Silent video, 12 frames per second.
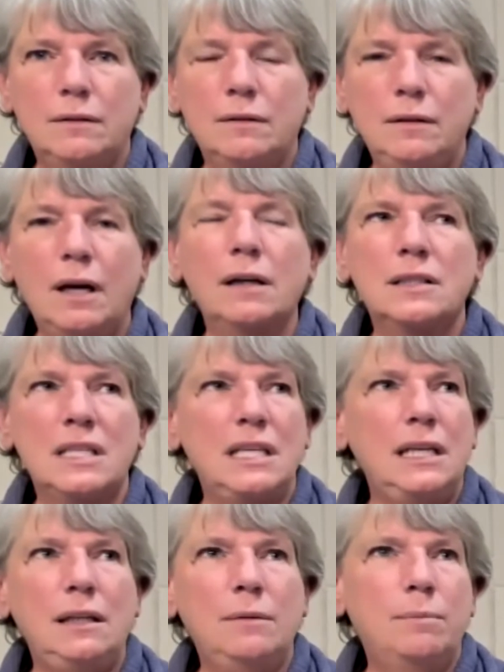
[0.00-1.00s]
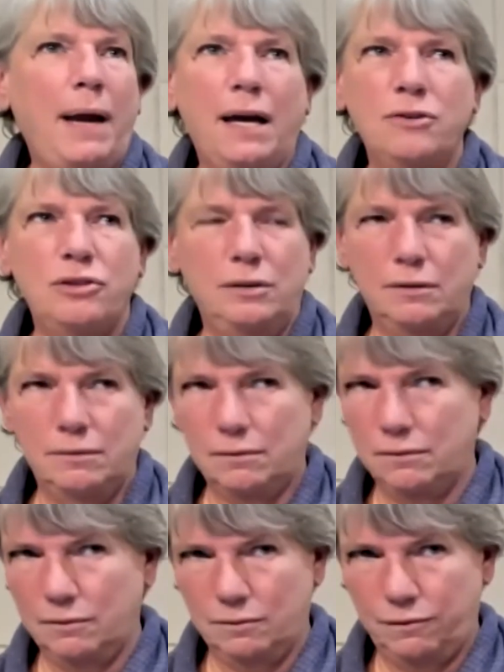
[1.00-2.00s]
young teen pageant
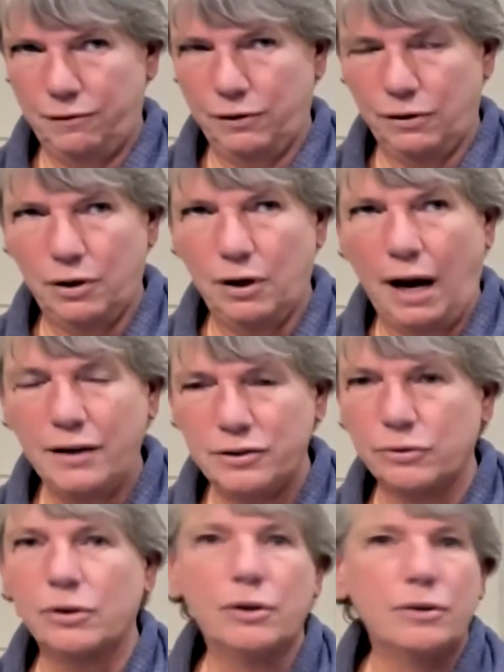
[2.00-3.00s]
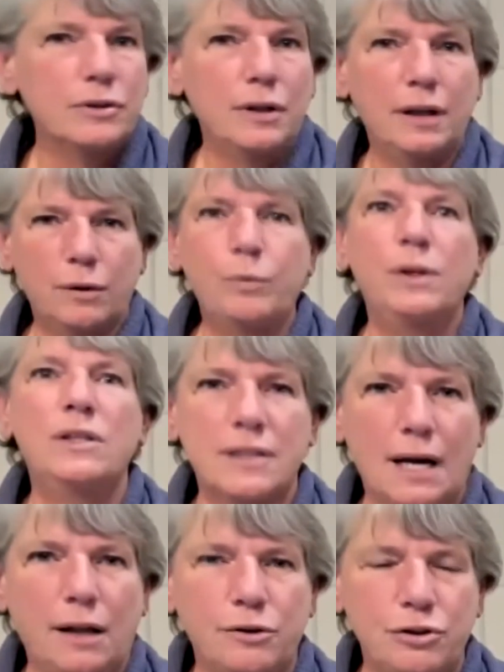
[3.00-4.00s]
for high school girls, and they could win
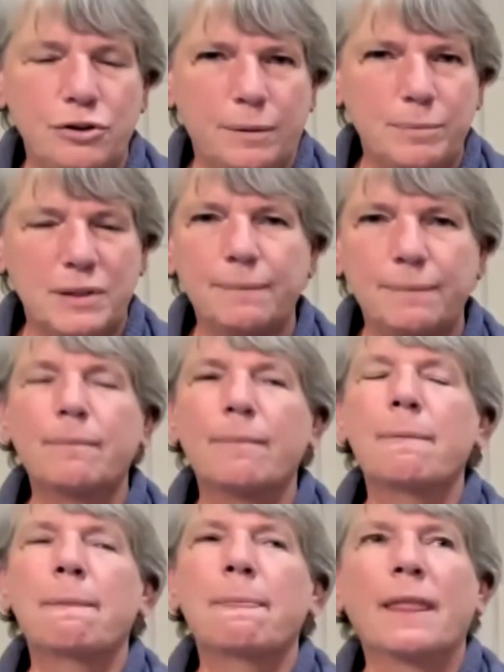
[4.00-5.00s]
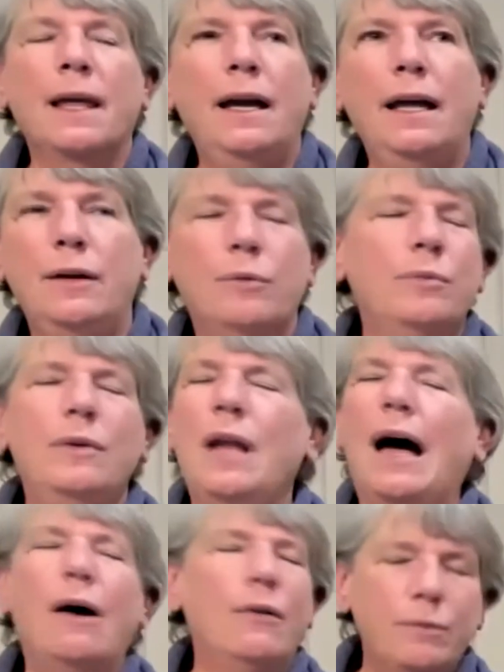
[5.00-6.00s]
scholarships. And there
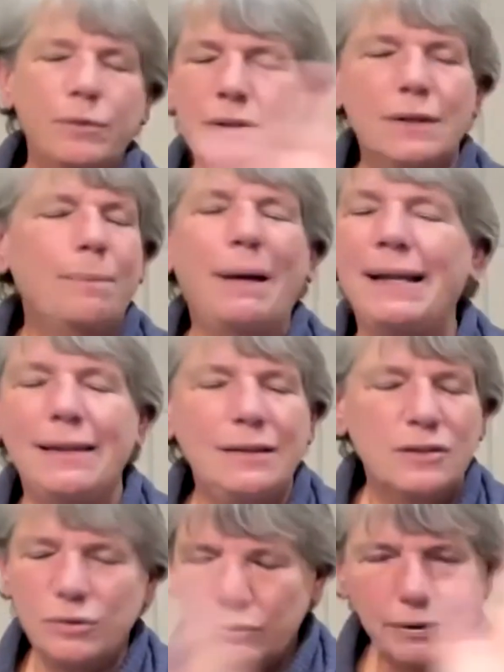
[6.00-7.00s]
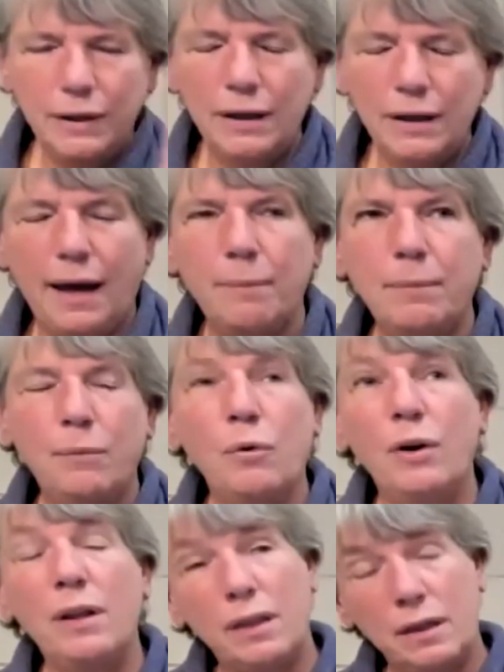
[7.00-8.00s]
wasn't the bathing suit or any of that. But
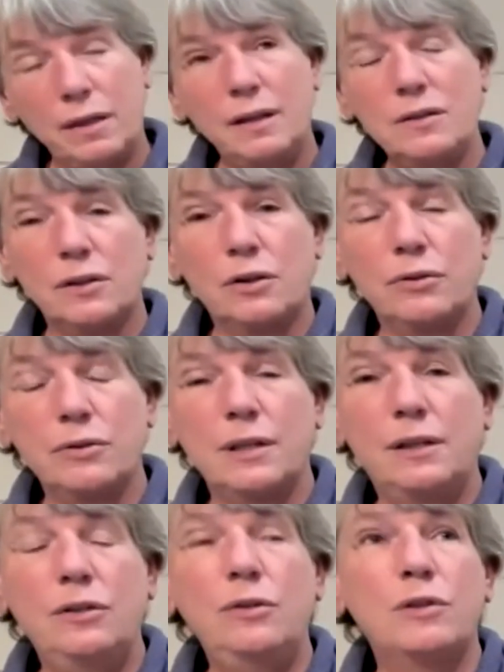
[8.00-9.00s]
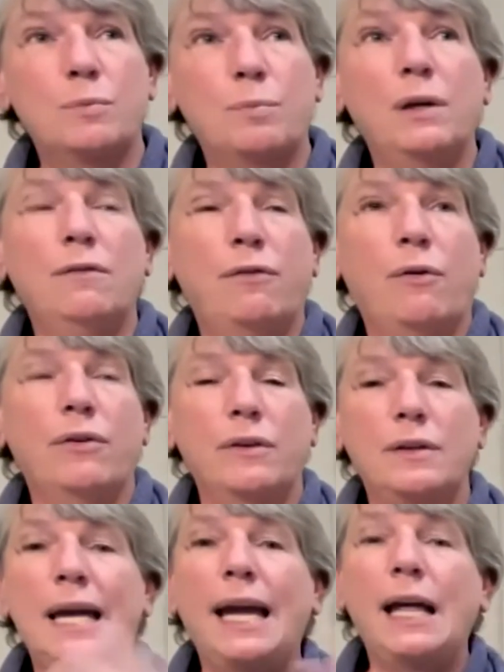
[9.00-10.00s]
one of the things the girls had to do was bring forth
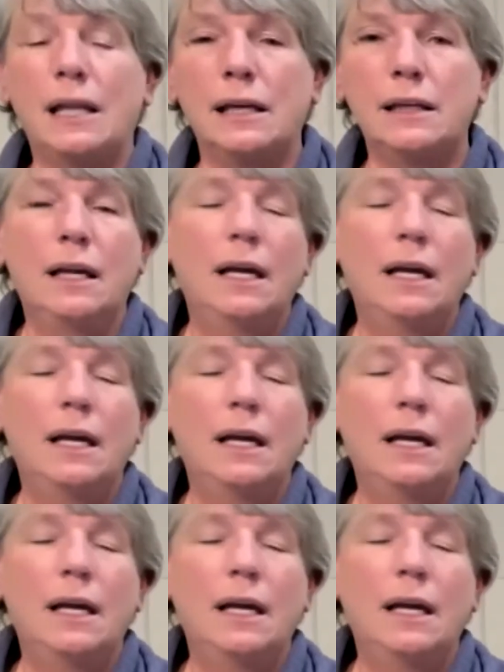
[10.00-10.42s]
a talent.